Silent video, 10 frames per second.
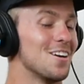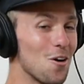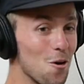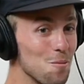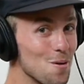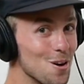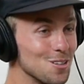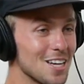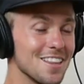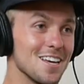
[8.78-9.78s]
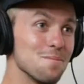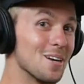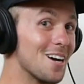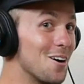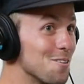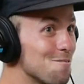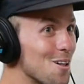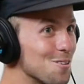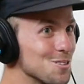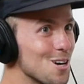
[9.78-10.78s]
Almost. I think I'm like 100
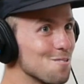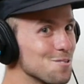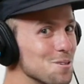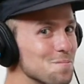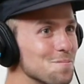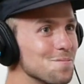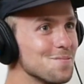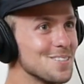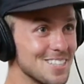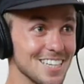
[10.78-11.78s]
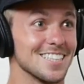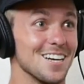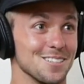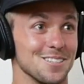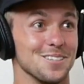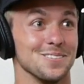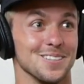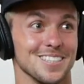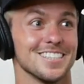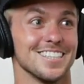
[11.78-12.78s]
followers off from 6,000 new ones.